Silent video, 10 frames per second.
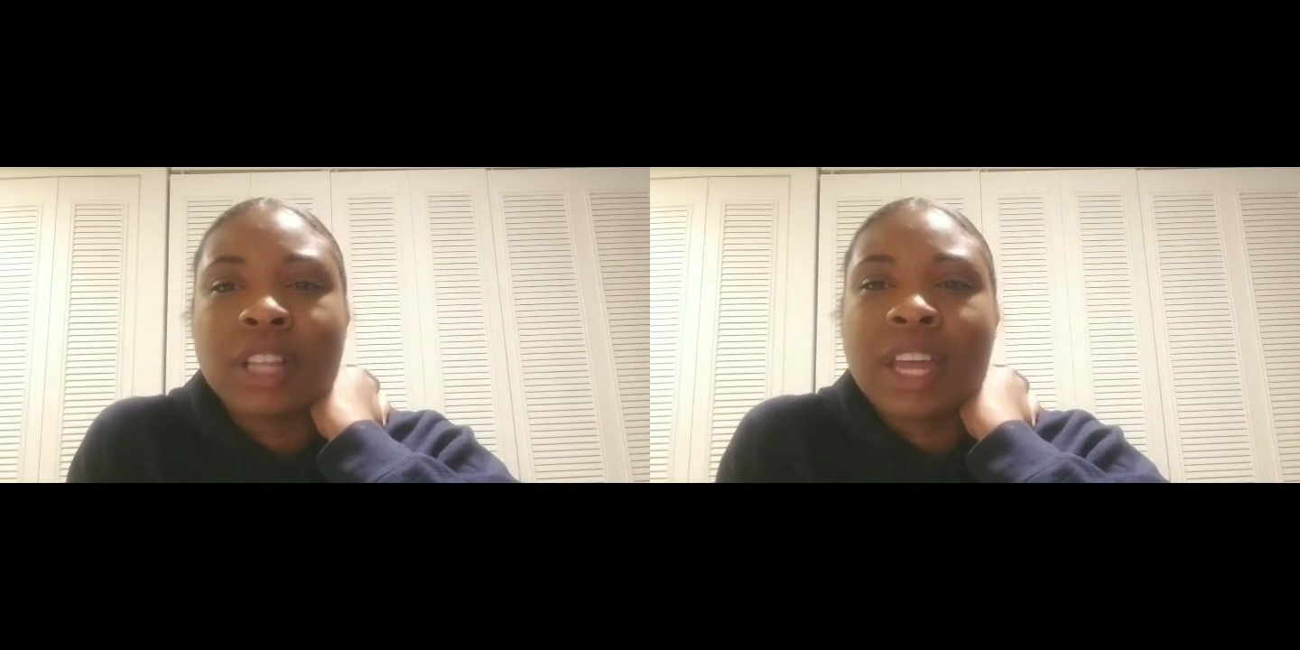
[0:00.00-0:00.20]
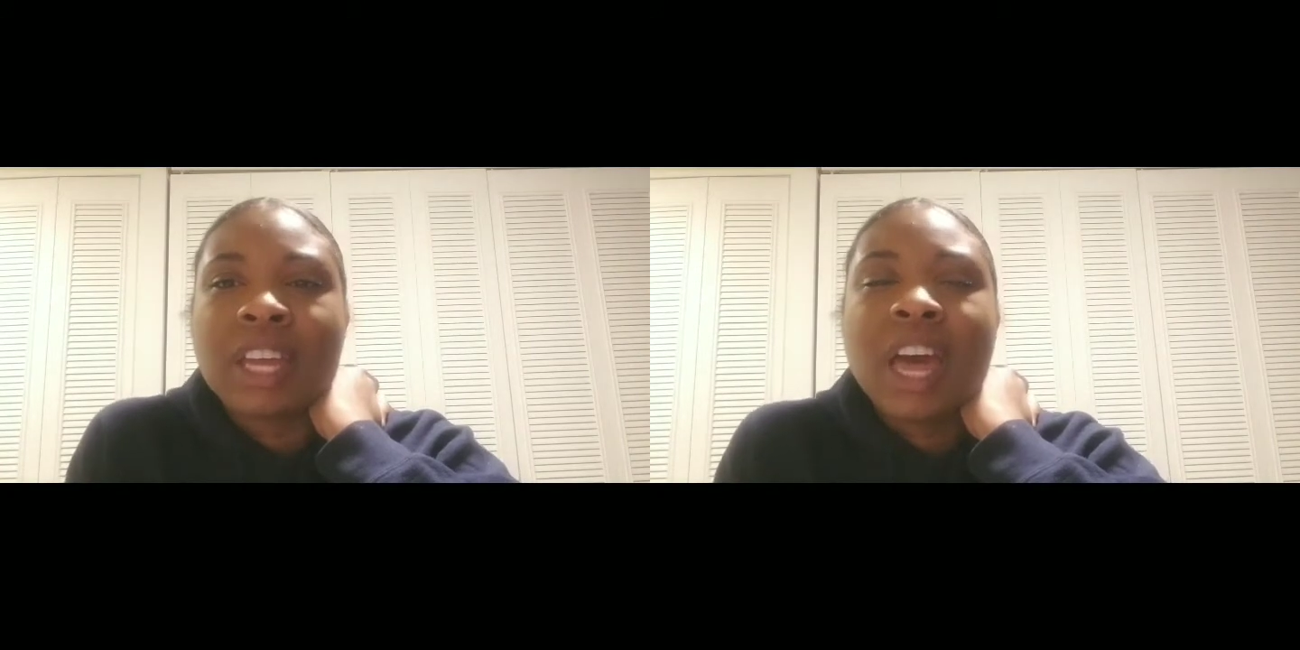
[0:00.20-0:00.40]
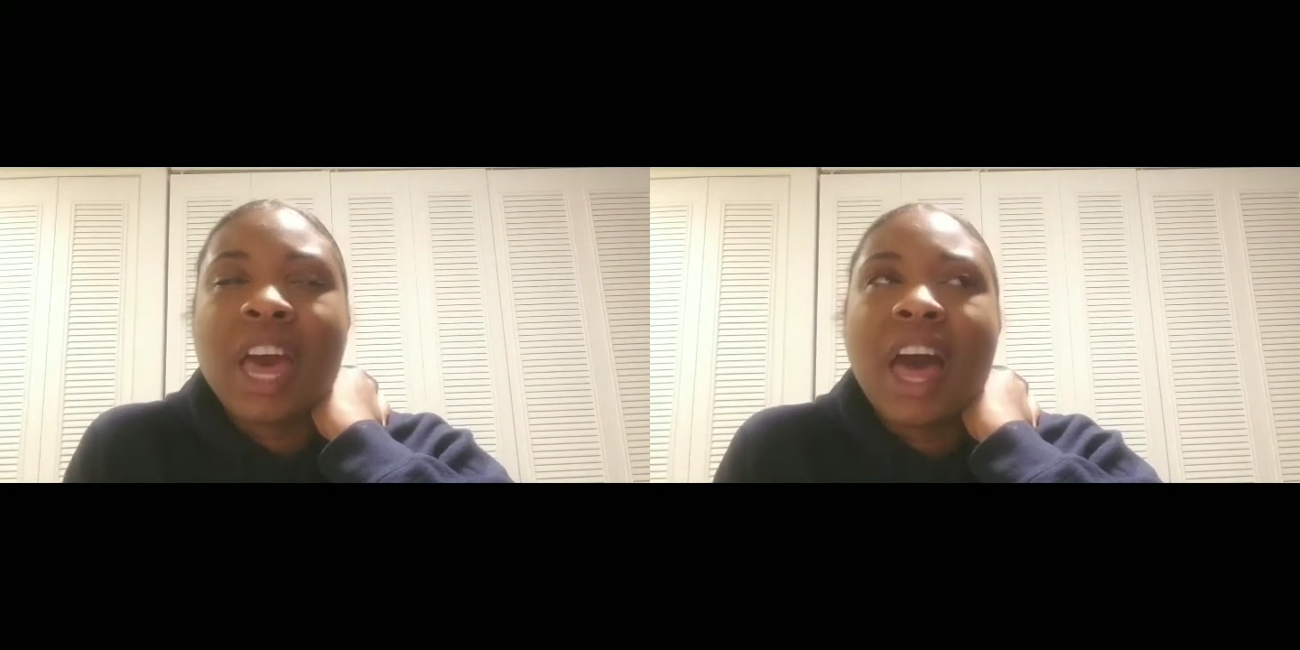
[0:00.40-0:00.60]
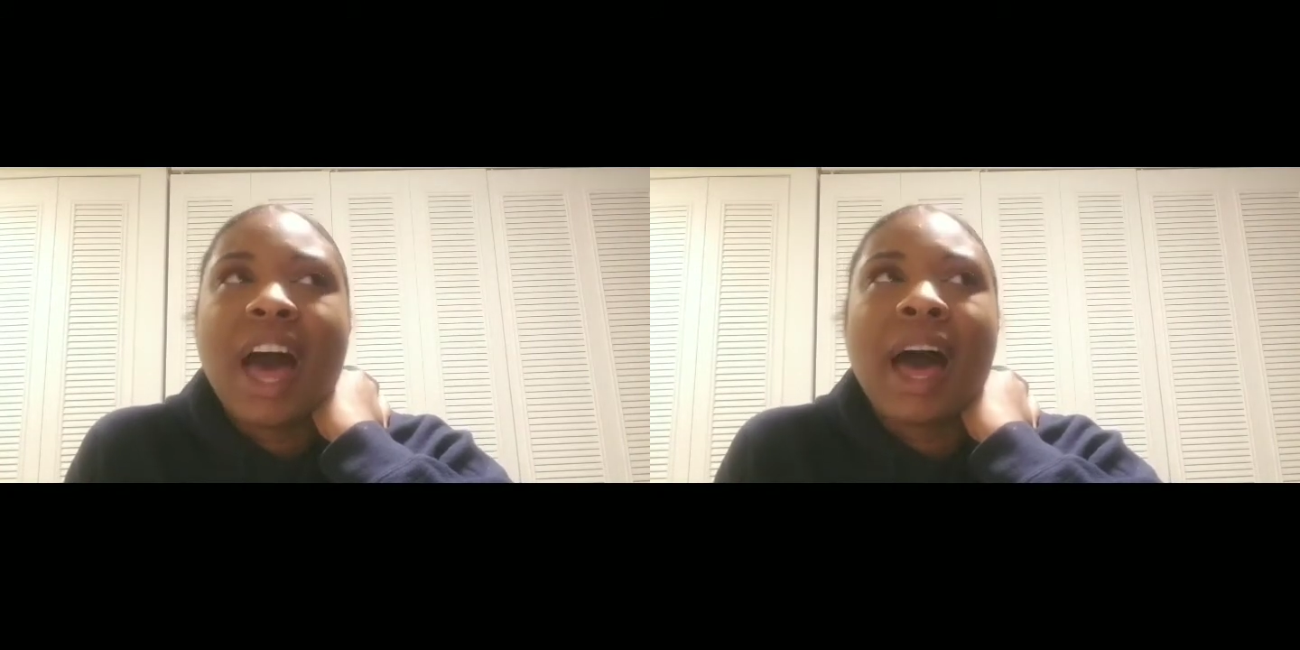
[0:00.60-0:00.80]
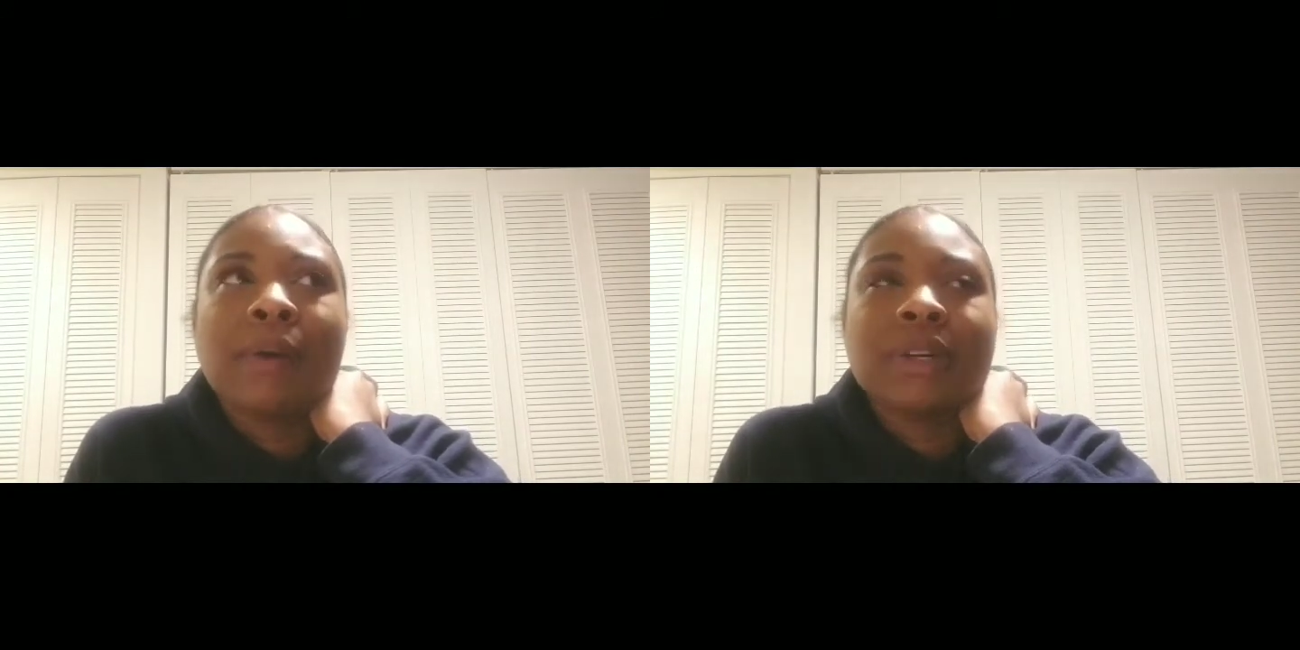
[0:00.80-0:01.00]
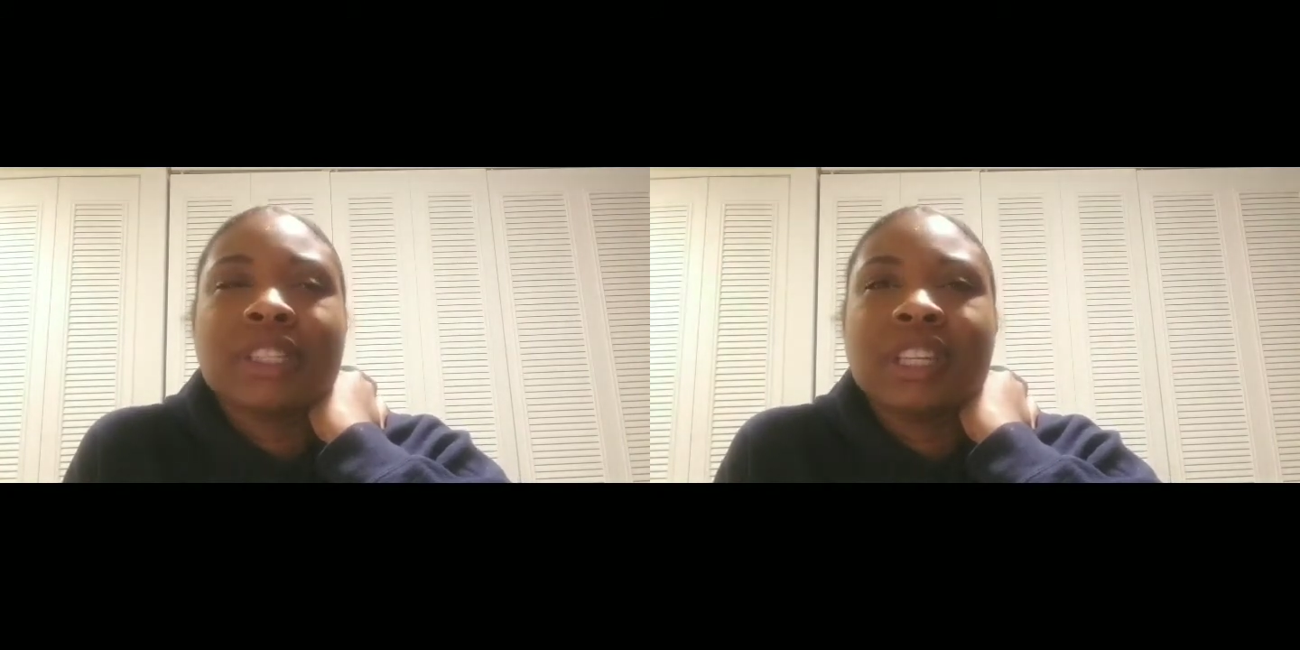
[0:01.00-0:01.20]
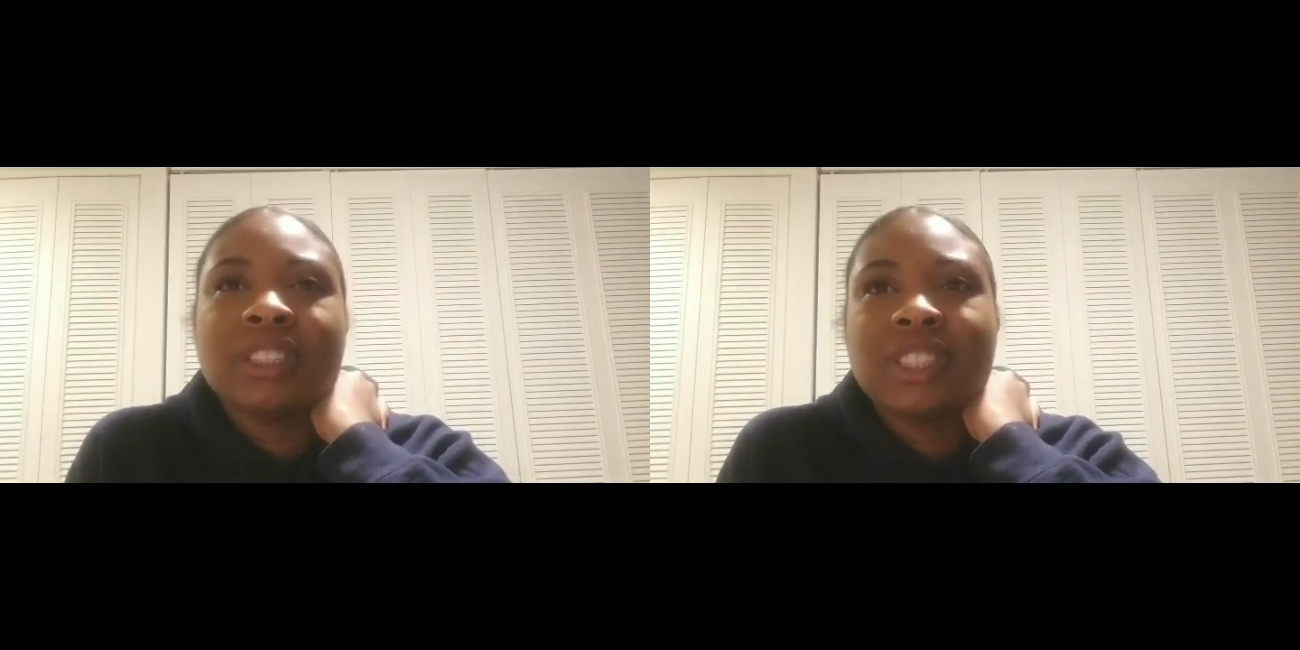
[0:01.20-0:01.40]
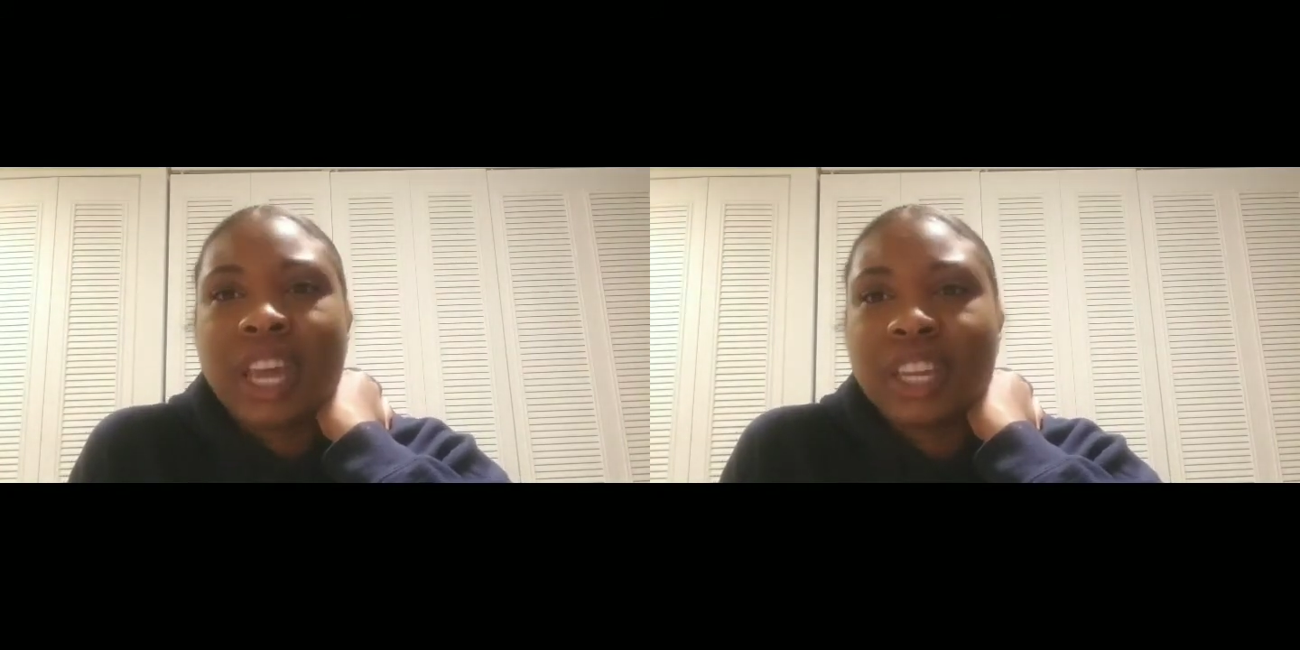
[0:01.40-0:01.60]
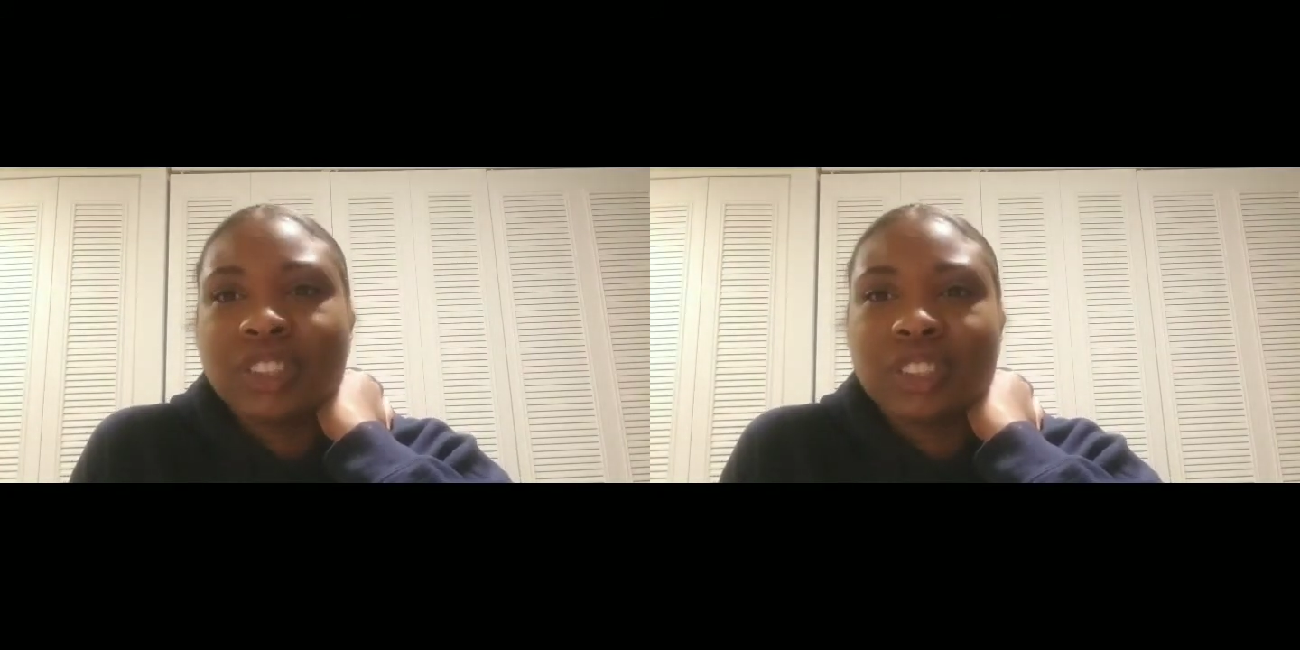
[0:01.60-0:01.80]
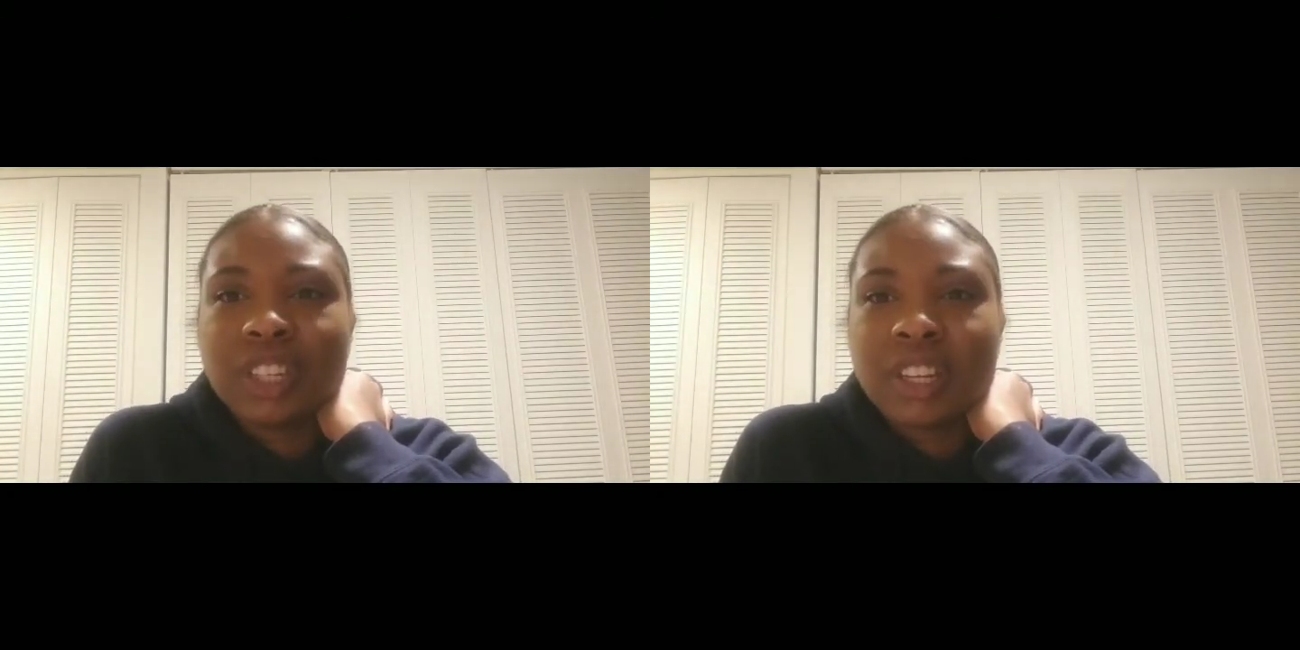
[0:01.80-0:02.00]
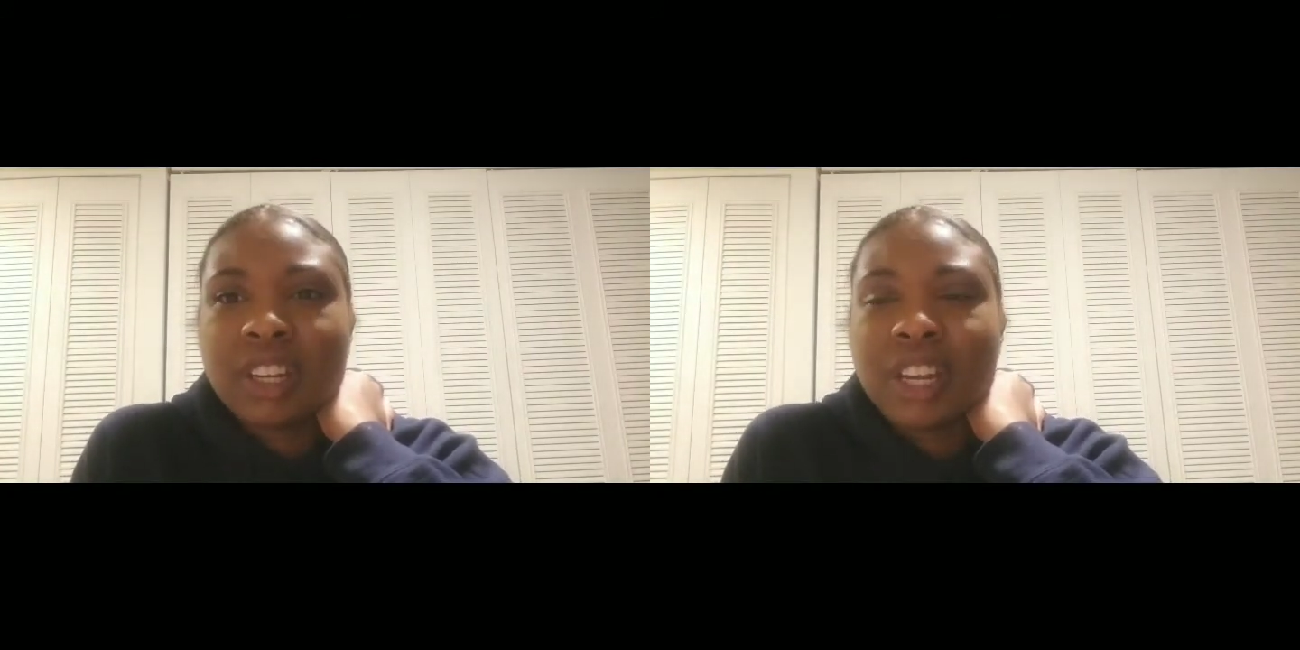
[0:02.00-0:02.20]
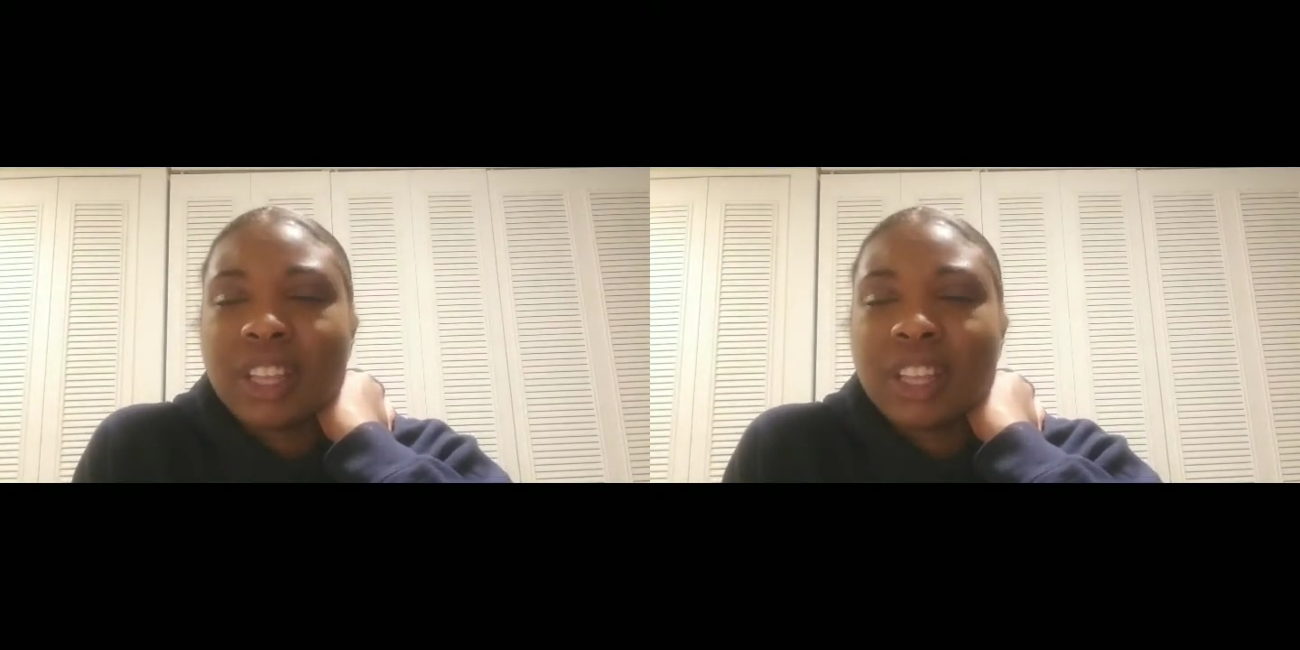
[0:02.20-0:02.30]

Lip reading: like I was in danger.